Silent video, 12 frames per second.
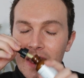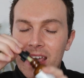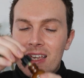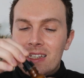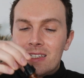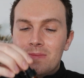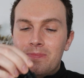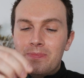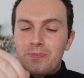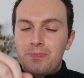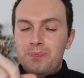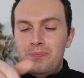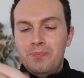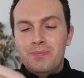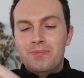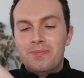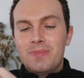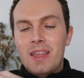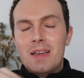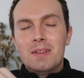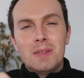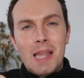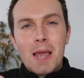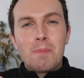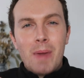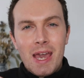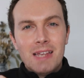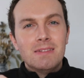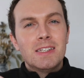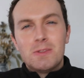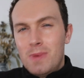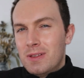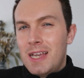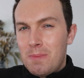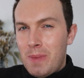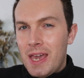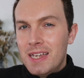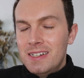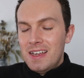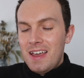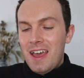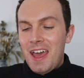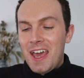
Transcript: is mm, like paint. It smells like paint.